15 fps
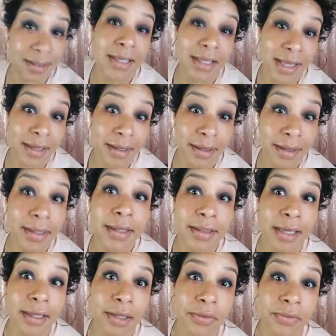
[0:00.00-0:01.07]
that
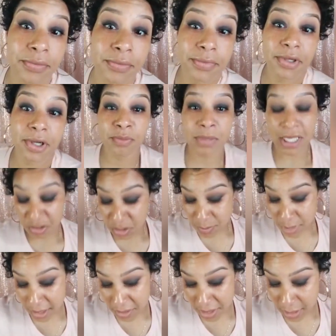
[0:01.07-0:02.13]
glue. Don't play. You can buy
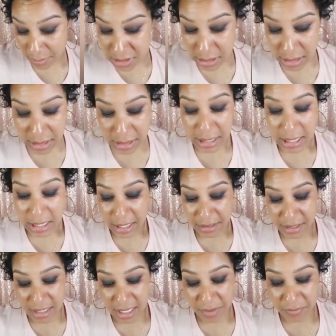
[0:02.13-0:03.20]
it on Amazon. I think
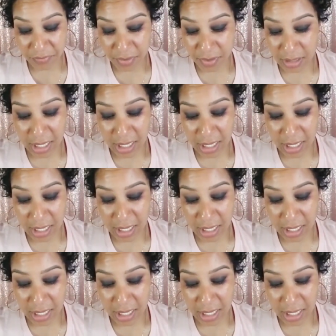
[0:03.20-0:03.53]
they have it for like